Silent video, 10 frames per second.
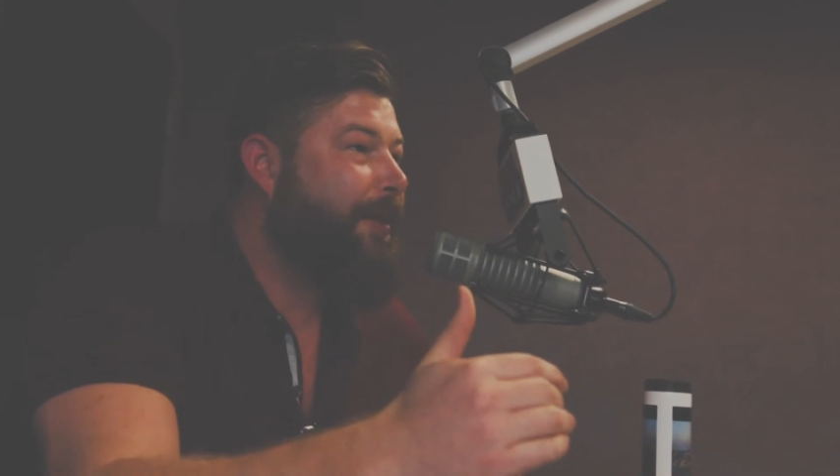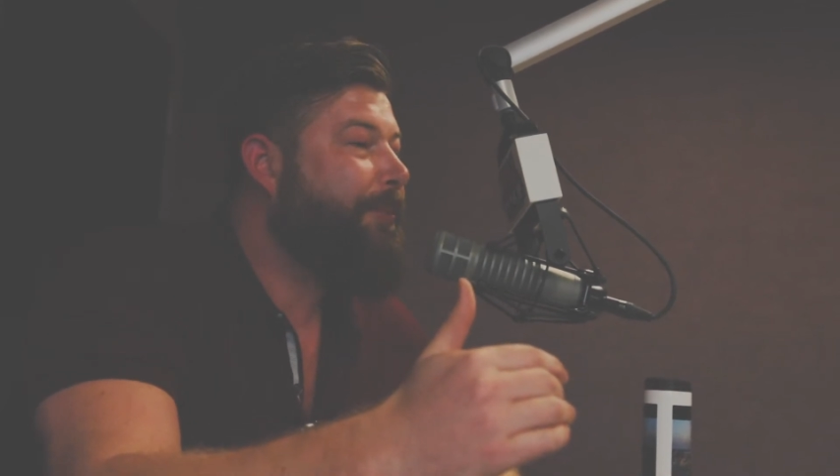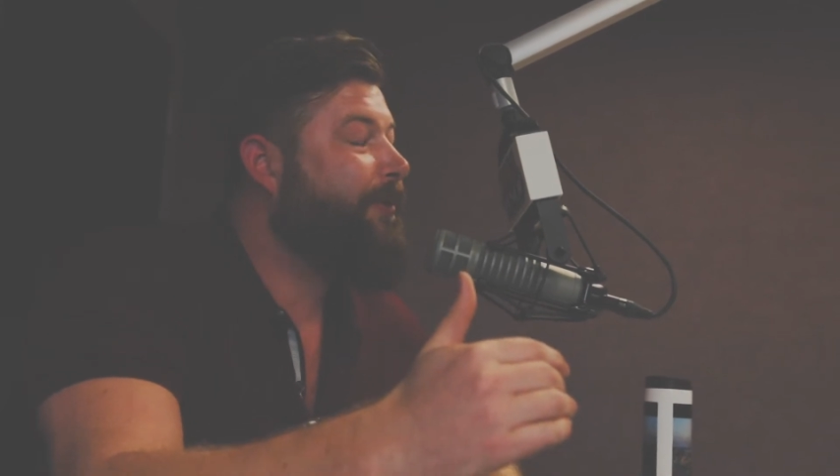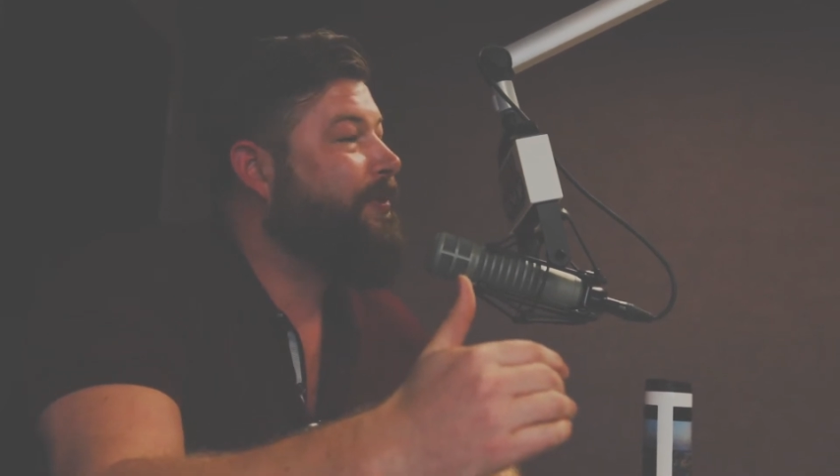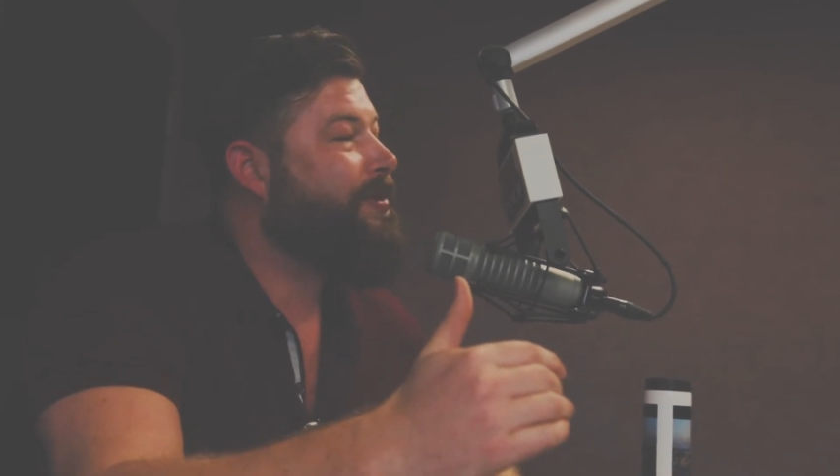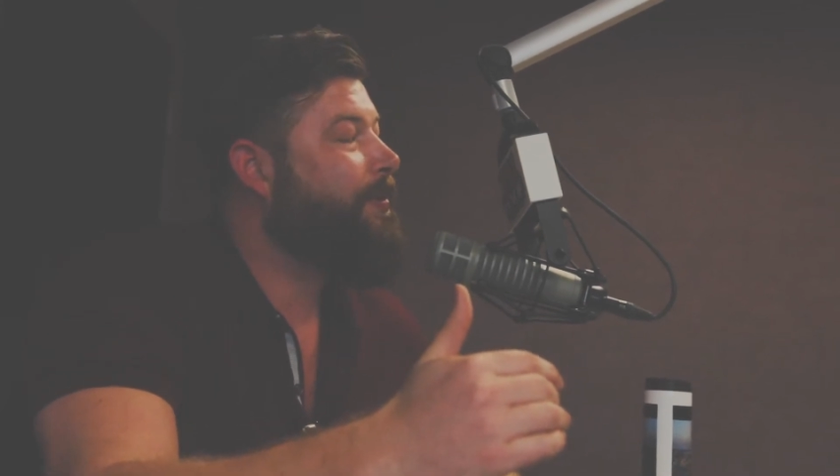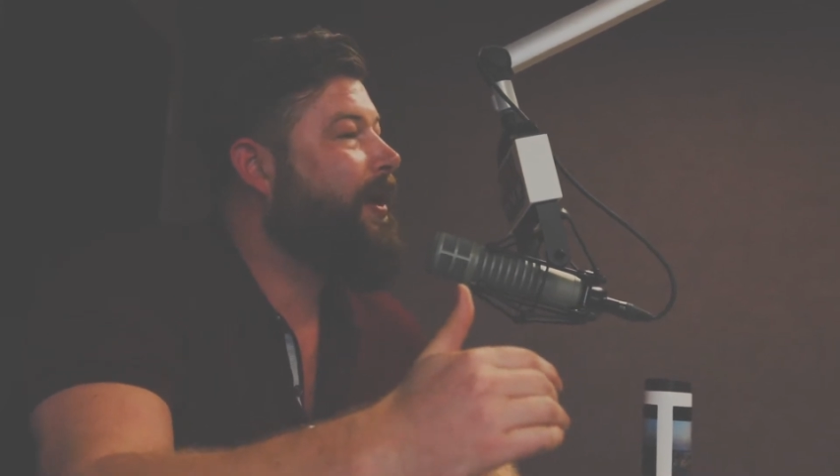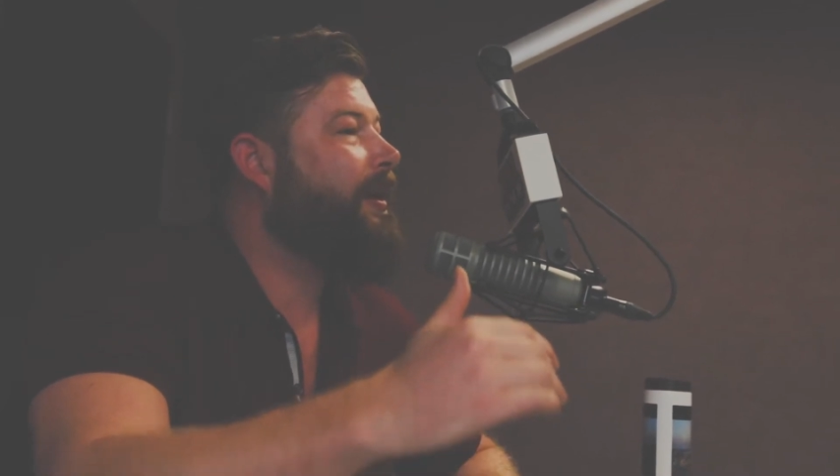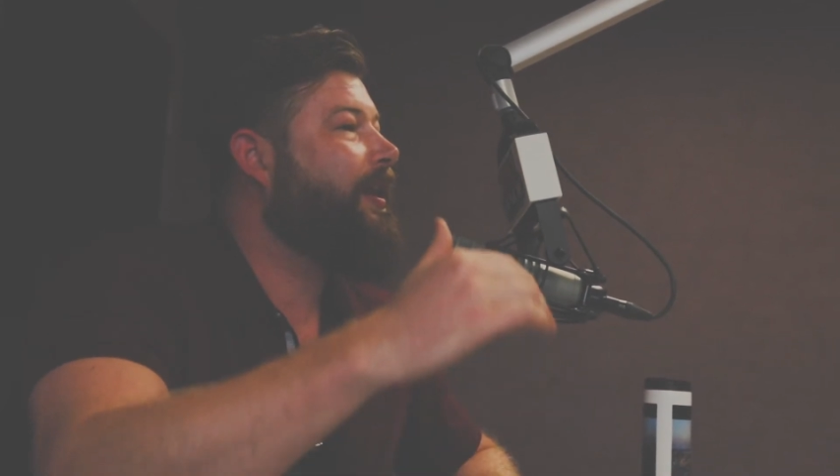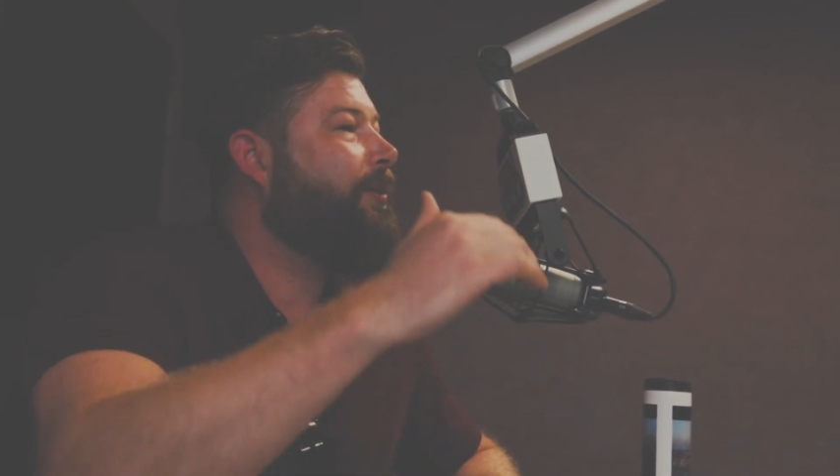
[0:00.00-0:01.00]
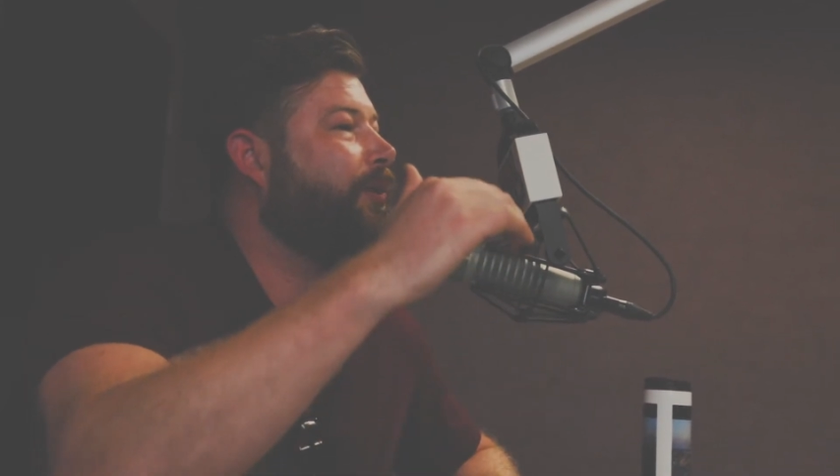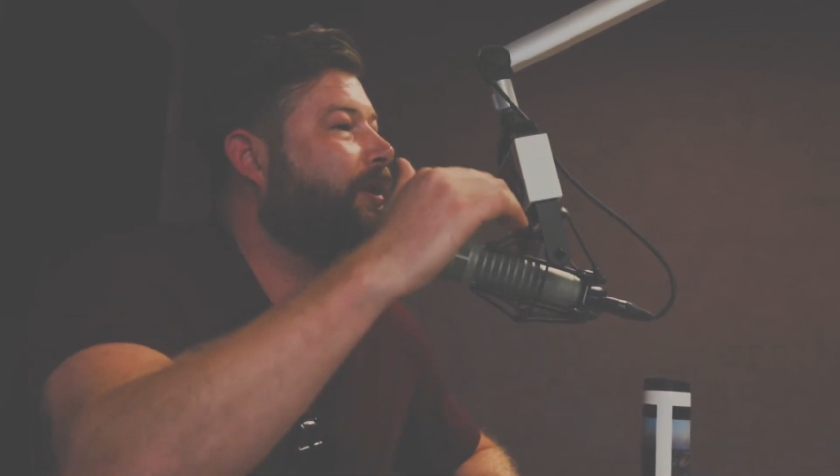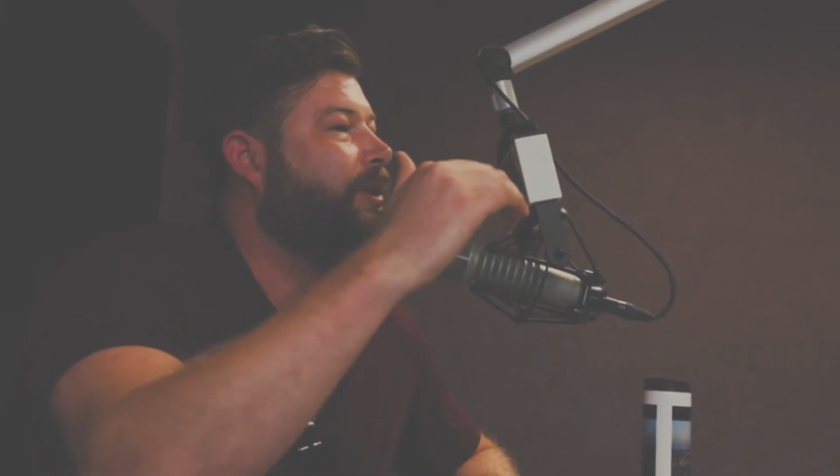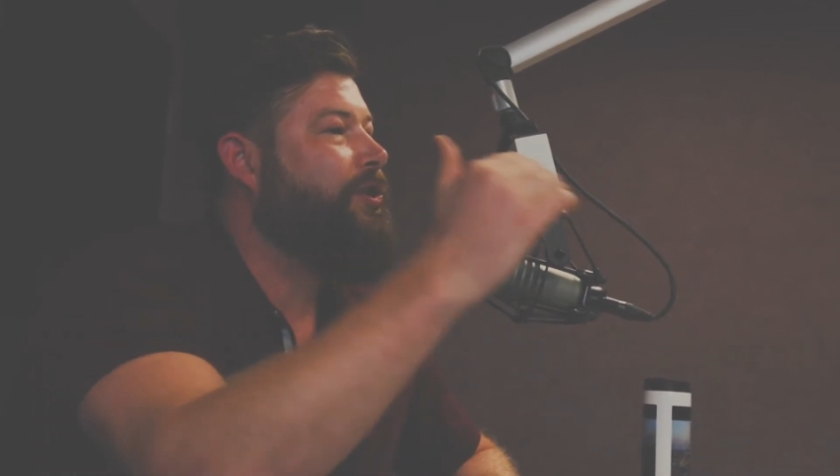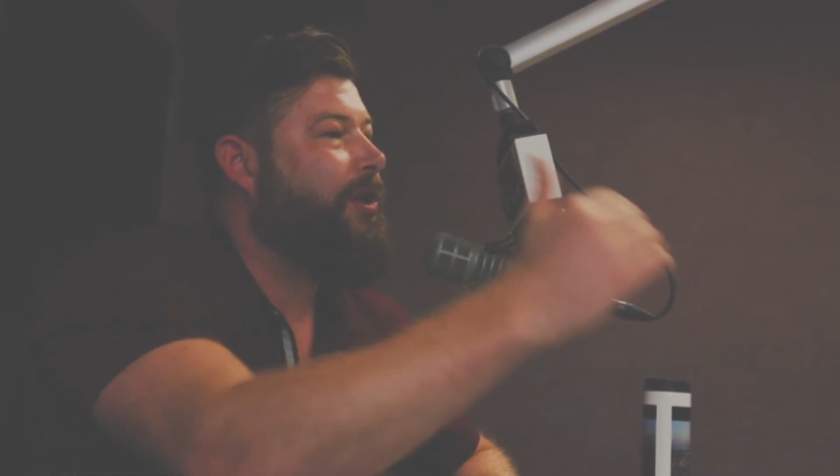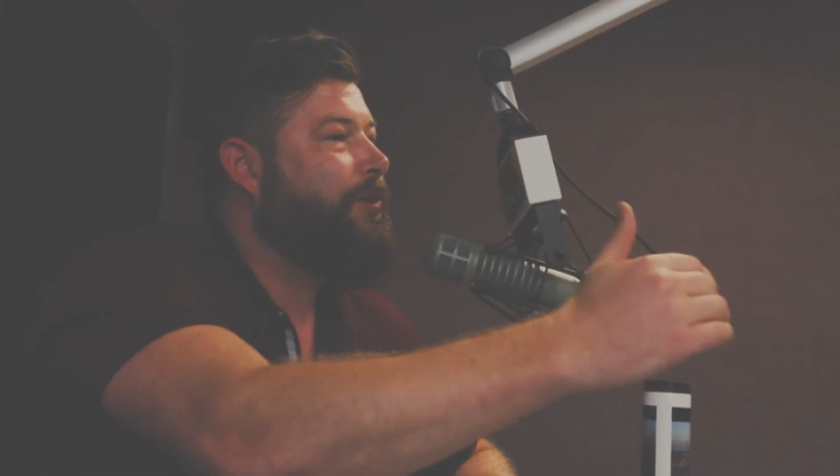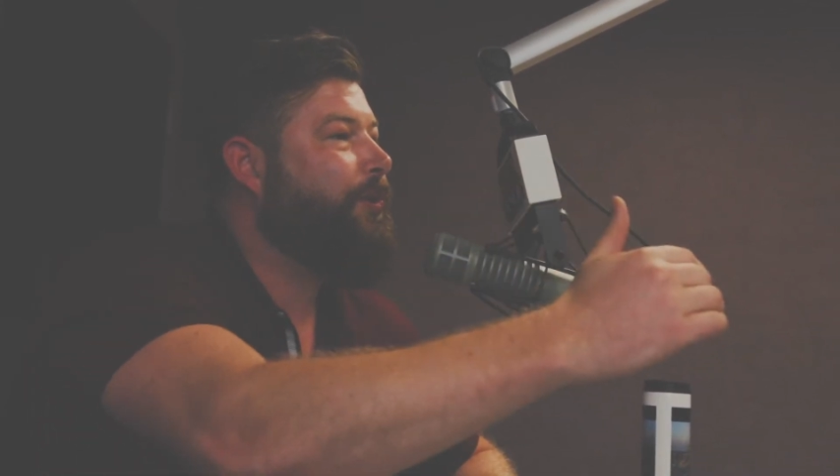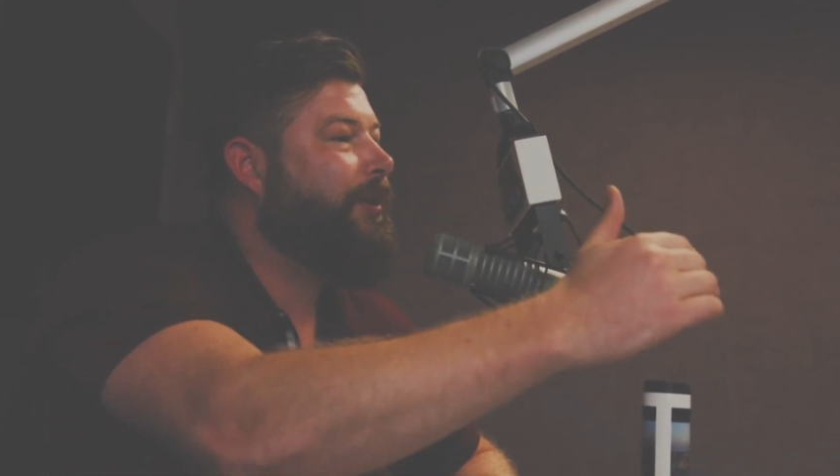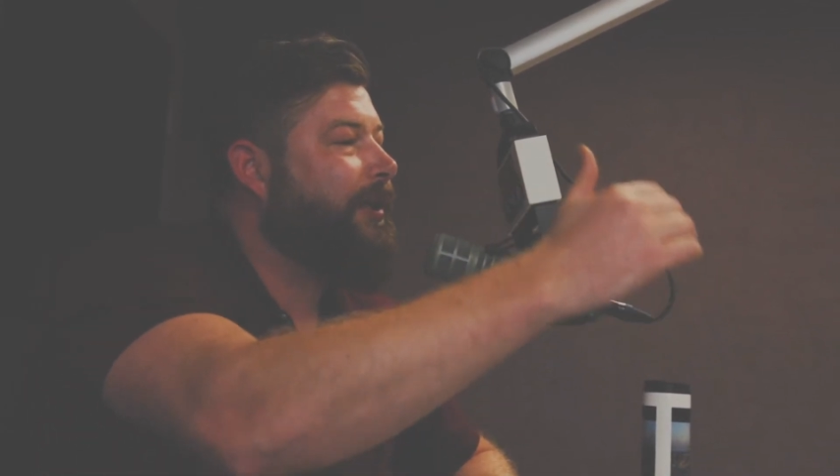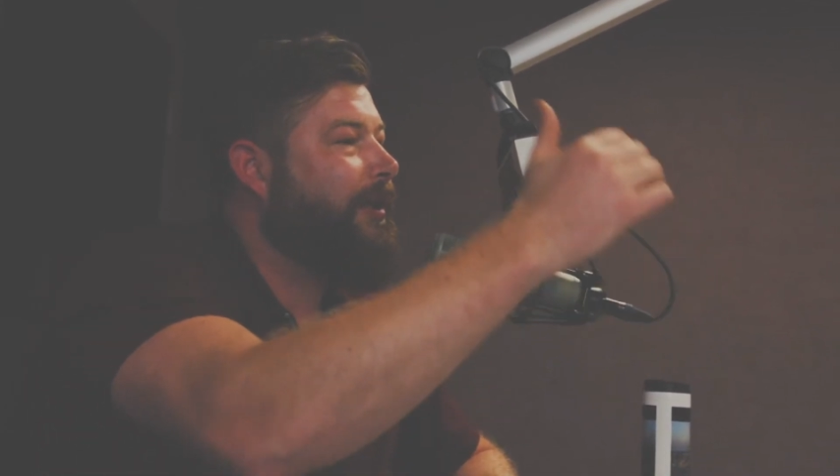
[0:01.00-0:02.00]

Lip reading: But for somebody that really genuinely